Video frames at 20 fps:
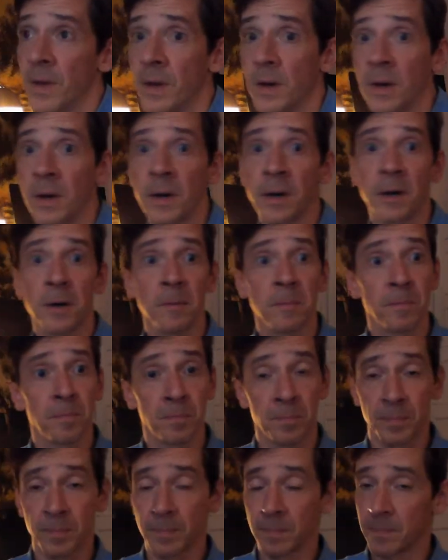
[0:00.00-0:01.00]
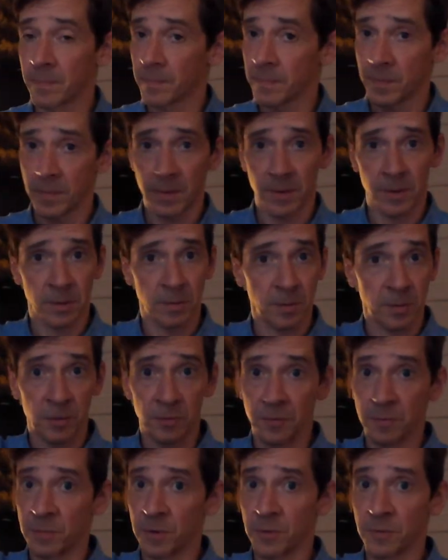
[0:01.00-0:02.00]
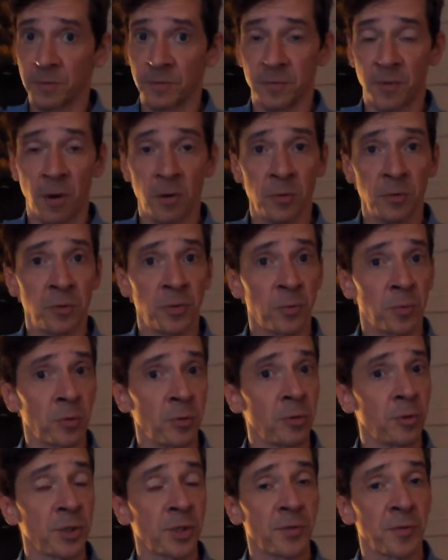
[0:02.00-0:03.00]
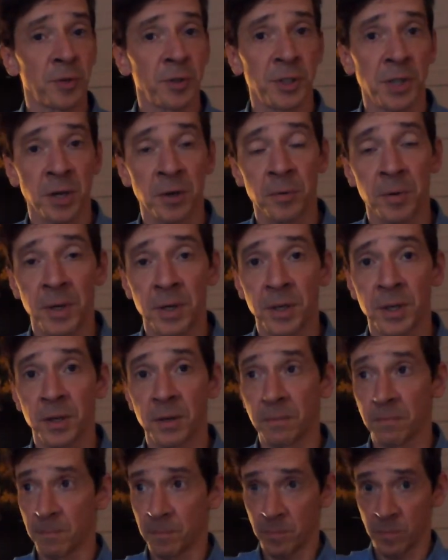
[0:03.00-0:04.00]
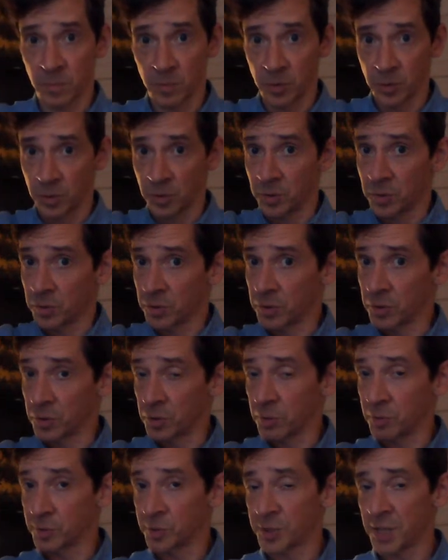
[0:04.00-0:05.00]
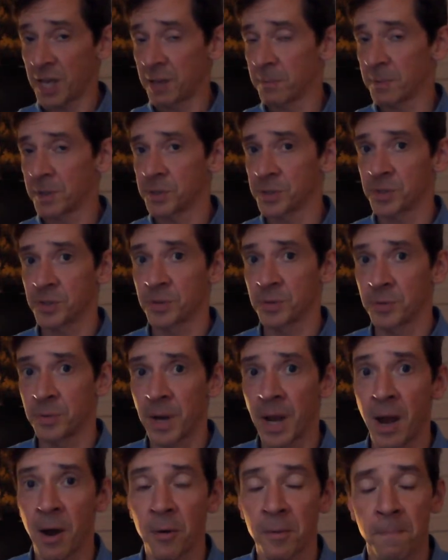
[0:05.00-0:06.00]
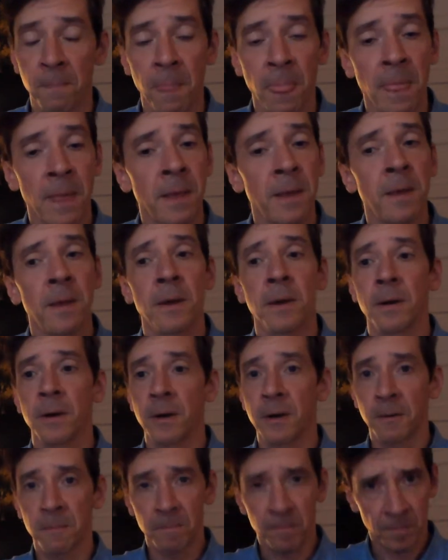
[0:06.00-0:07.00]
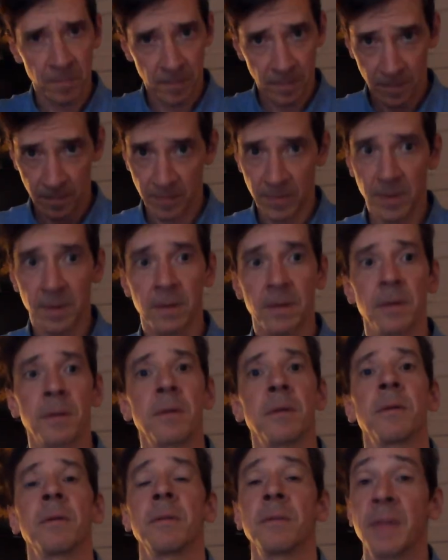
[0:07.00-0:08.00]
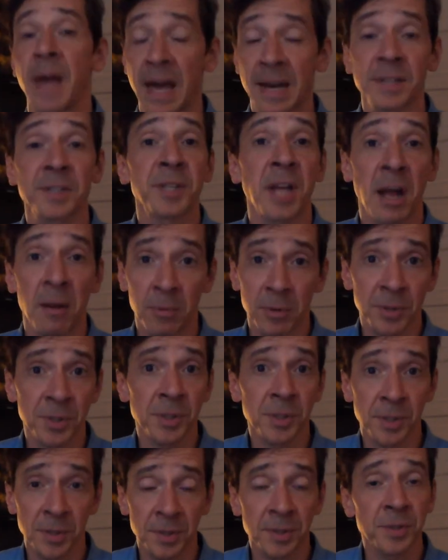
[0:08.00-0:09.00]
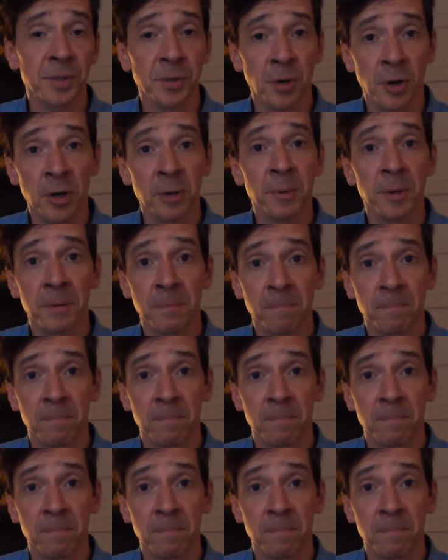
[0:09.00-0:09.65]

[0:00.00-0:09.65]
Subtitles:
you followed the rules for generating new statements throughout, um, that establishes that this argument